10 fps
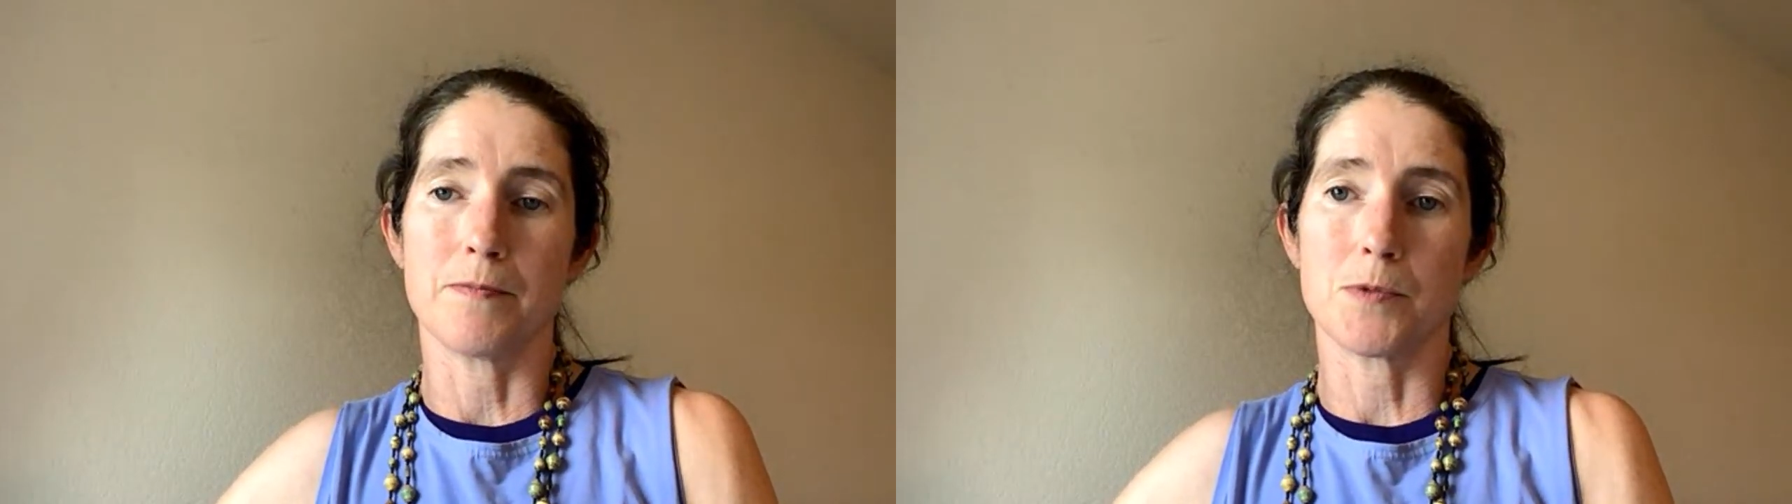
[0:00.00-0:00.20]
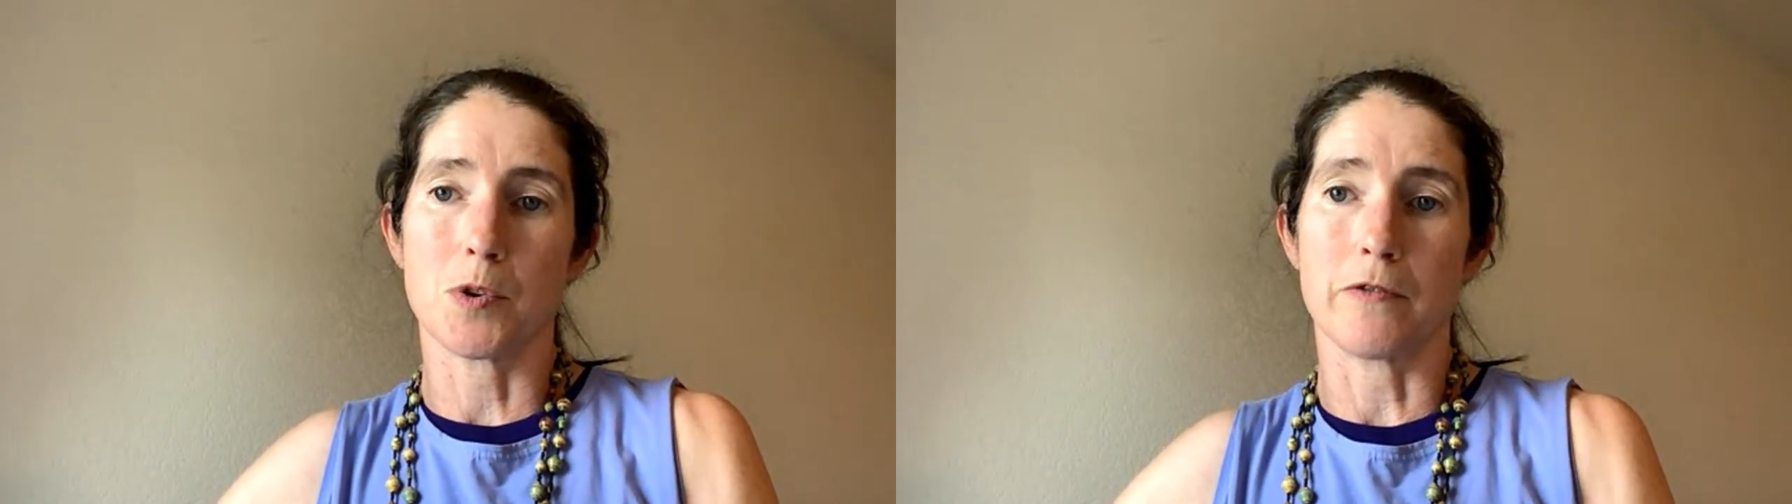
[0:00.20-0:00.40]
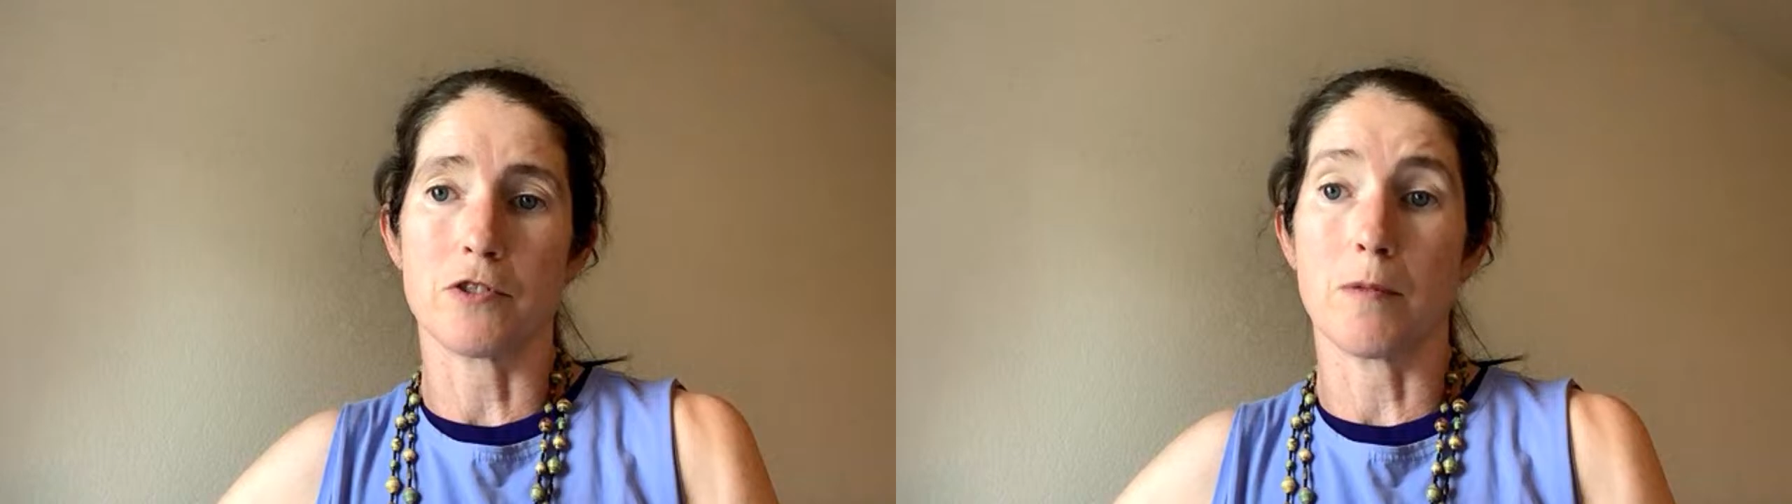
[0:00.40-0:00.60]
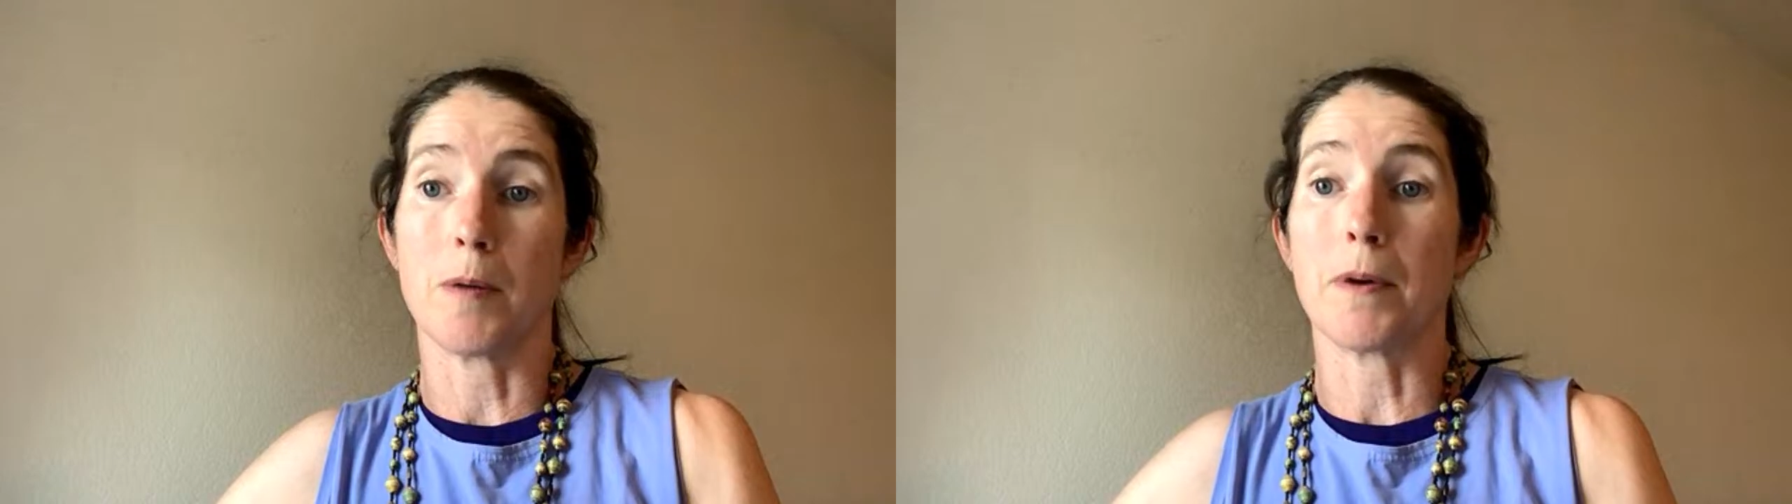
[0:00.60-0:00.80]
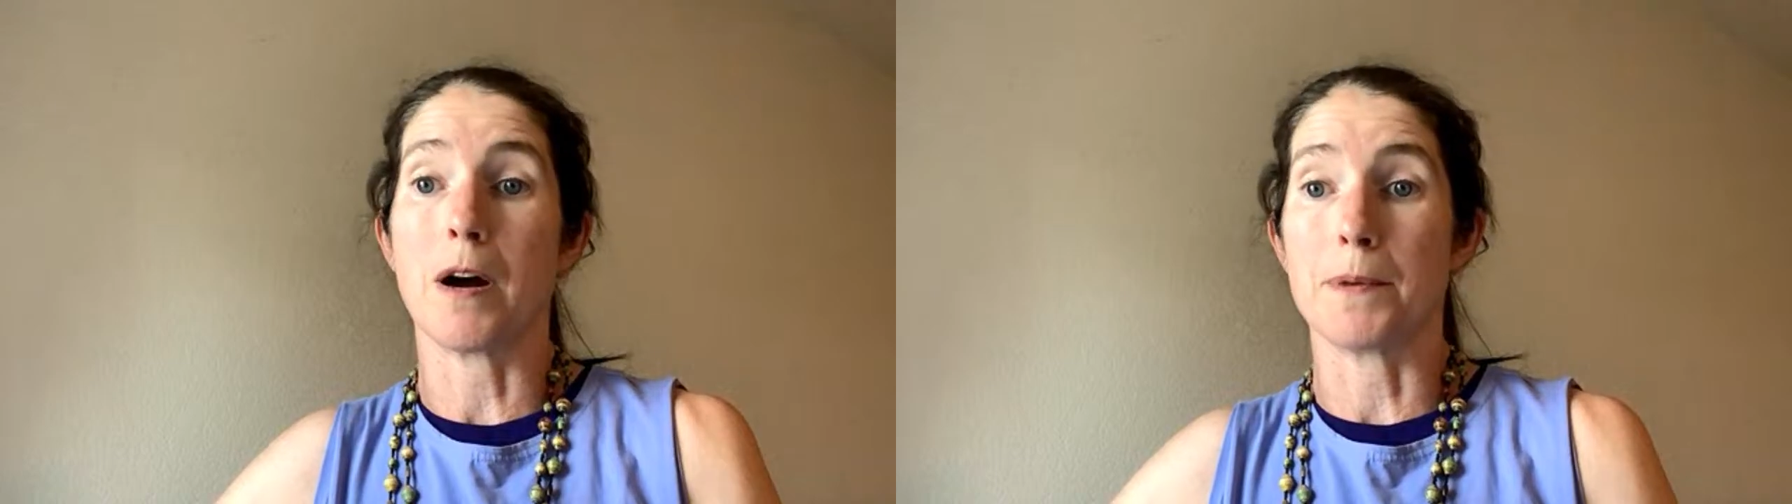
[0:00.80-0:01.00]
sort of drum
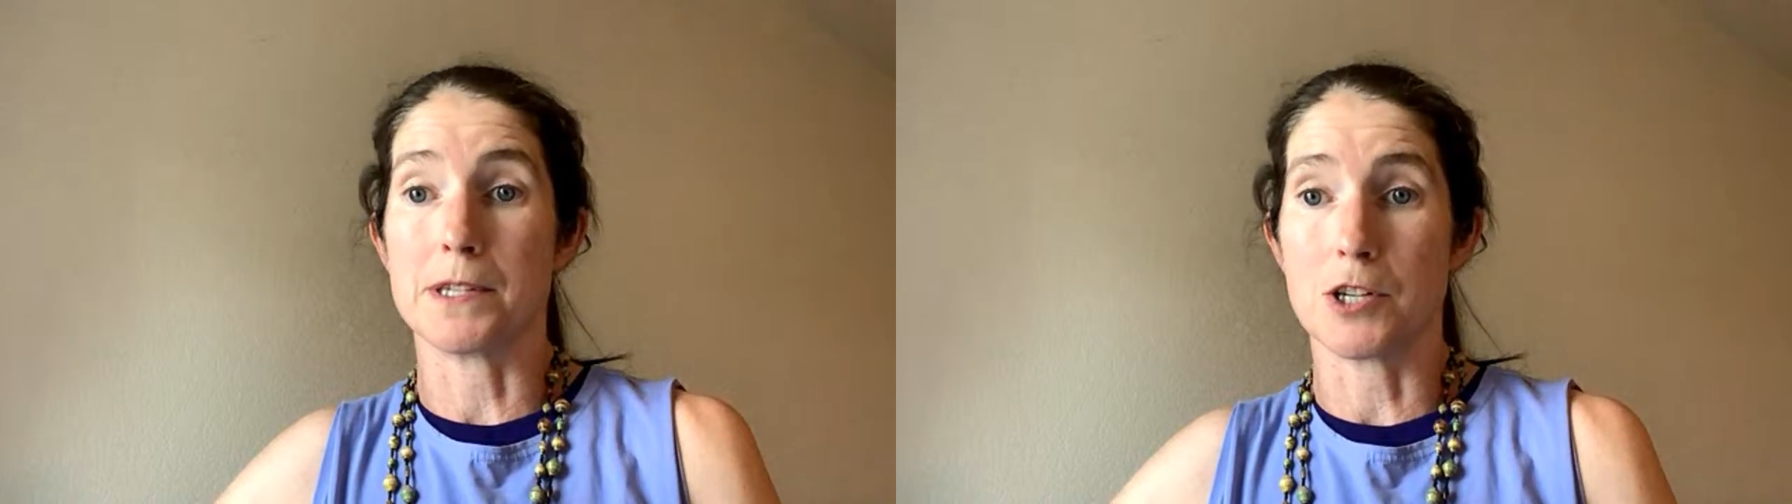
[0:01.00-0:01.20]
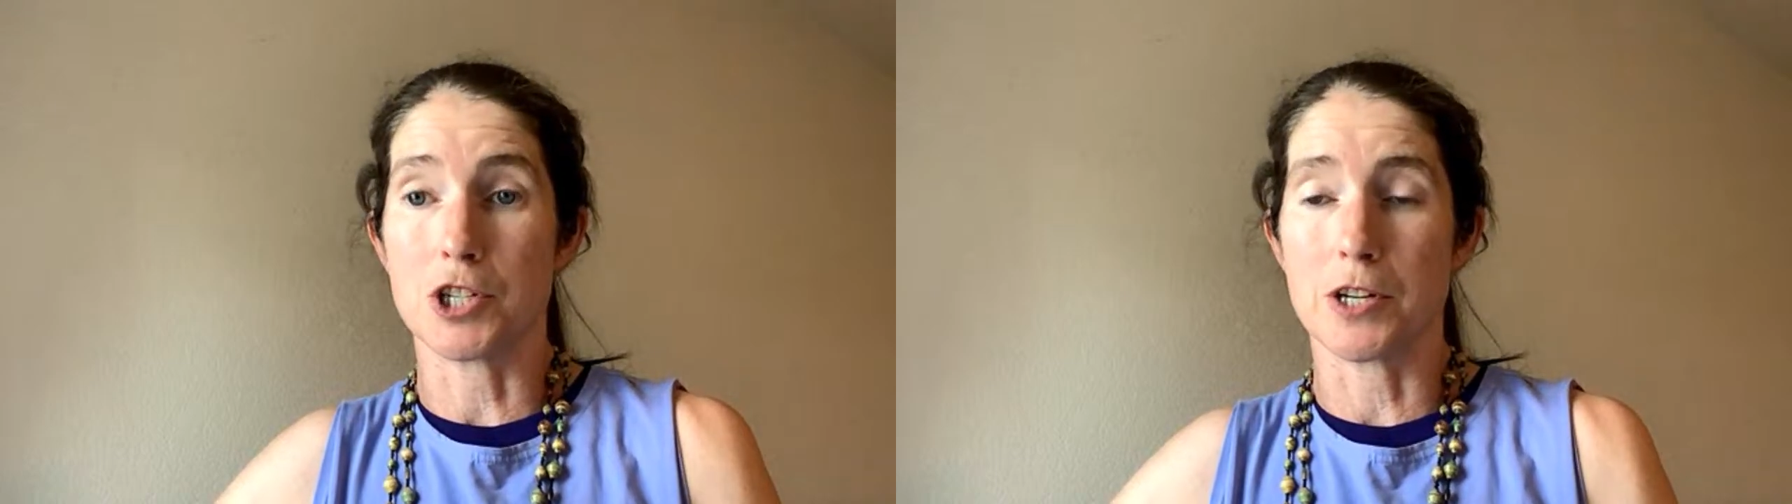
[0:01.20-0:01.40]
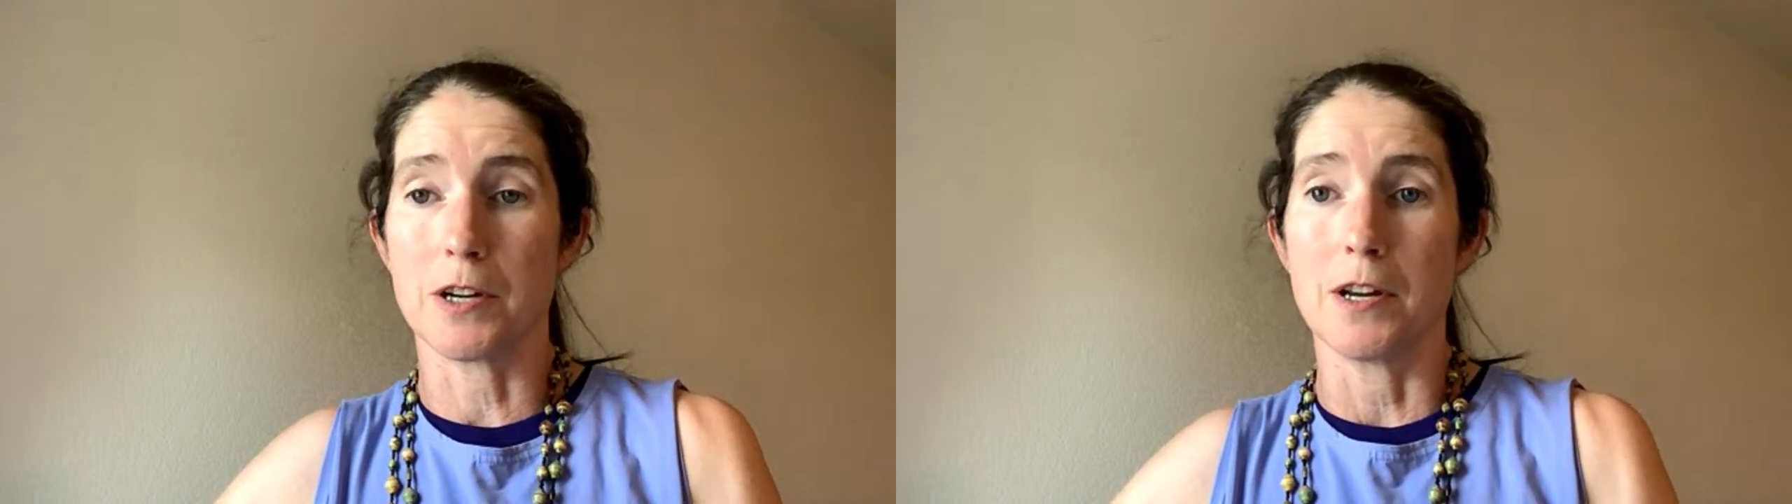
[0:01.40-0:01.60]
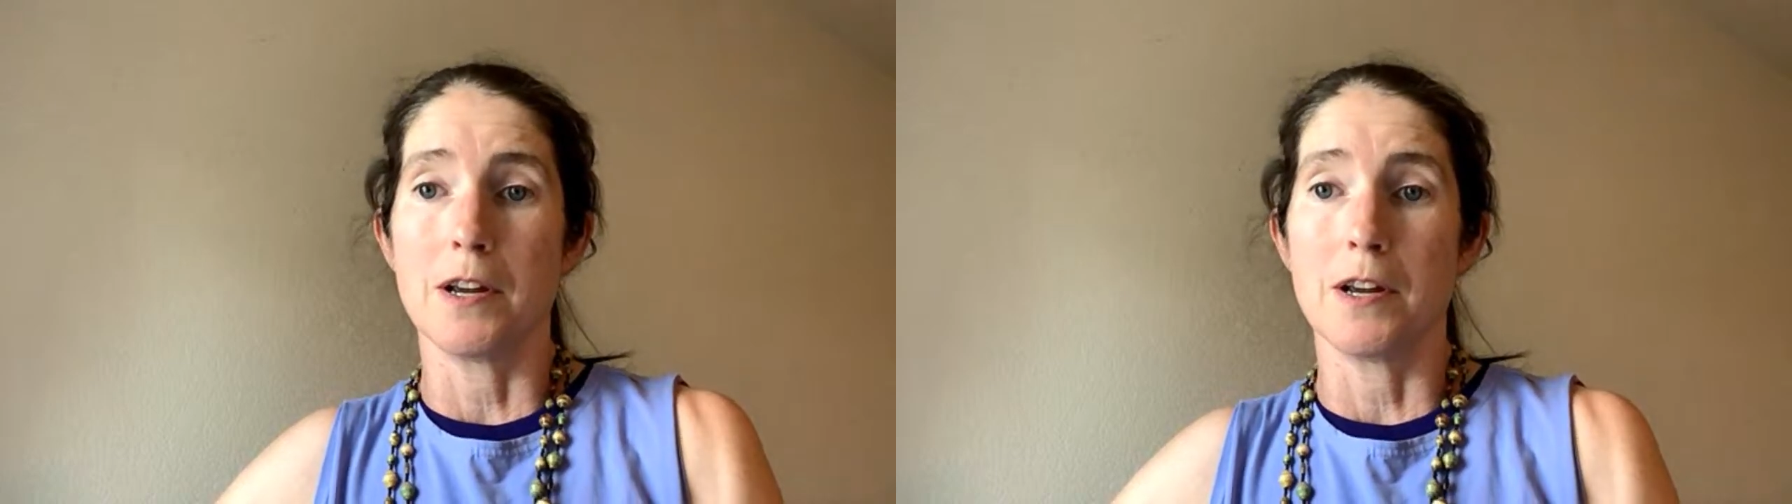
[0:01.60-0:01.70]
up opposition.